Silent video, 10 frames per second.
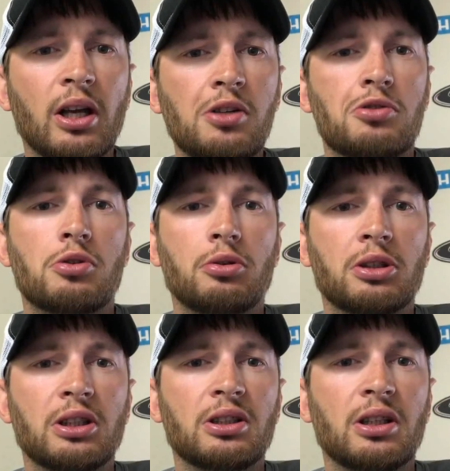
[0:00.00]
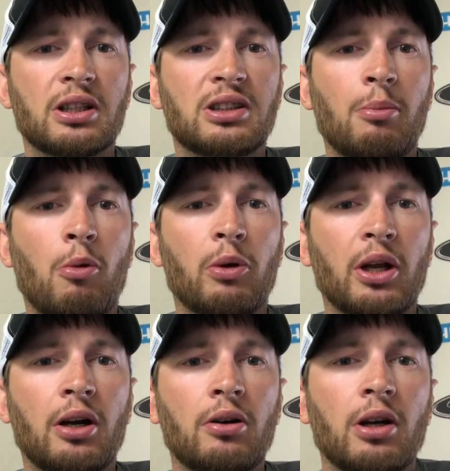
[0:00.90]
ahead and drilled it in the next time I
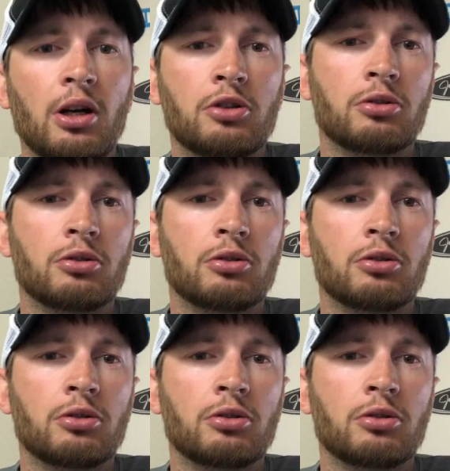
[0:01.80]
went out,